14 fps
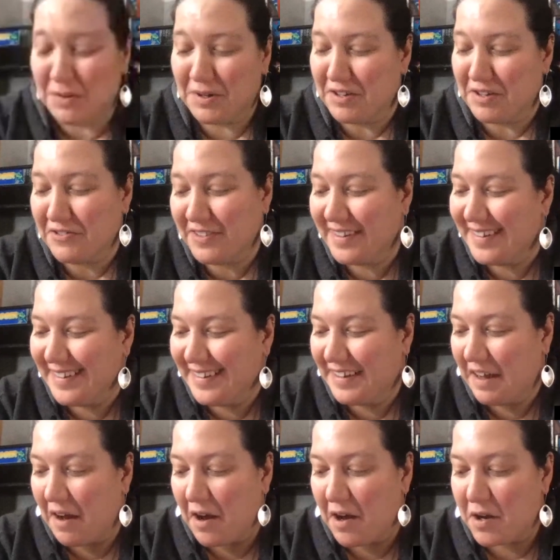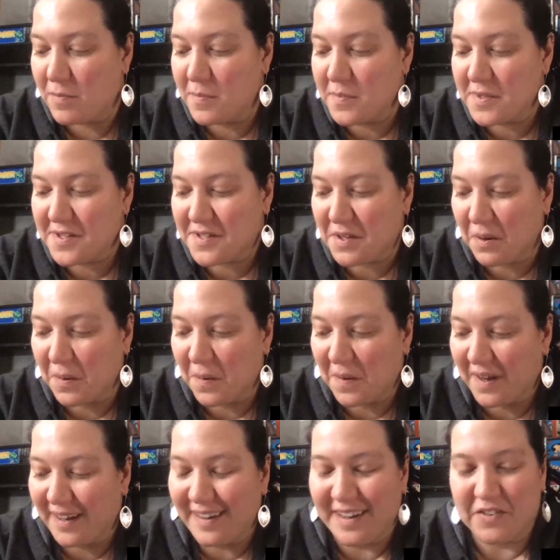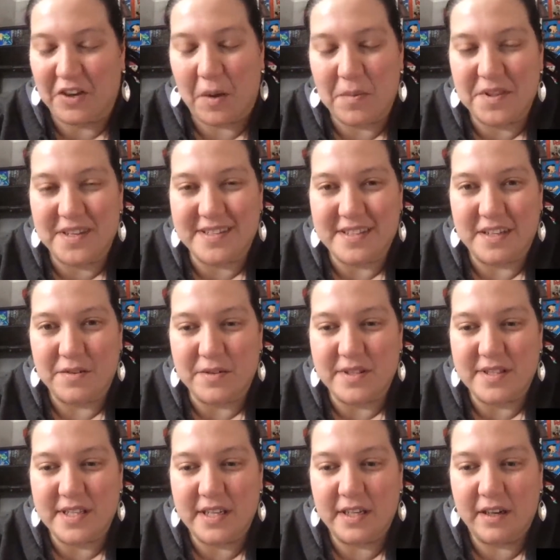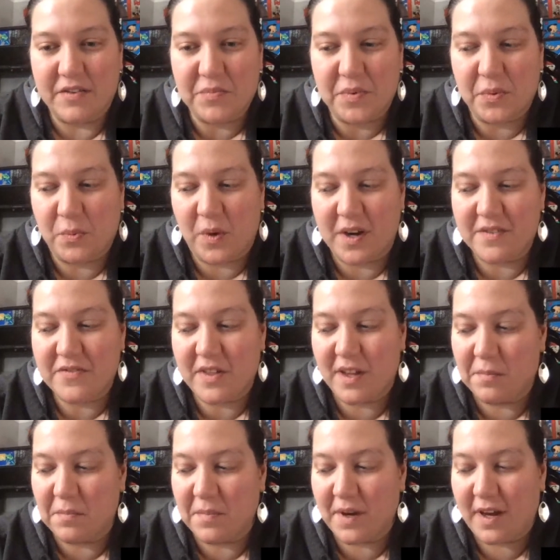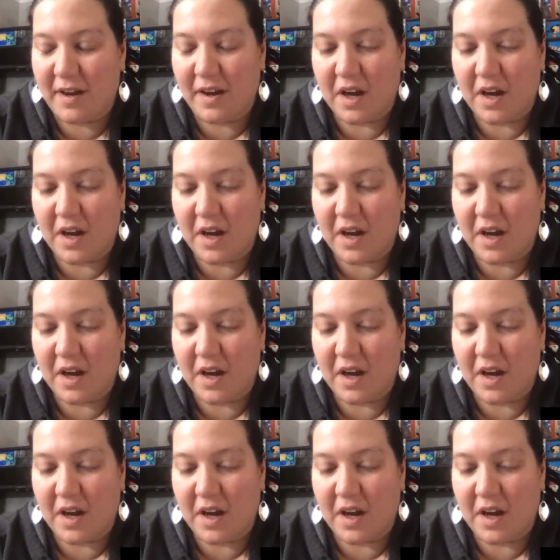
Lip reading: of. So I have a couple things that I was thinking of, but one of them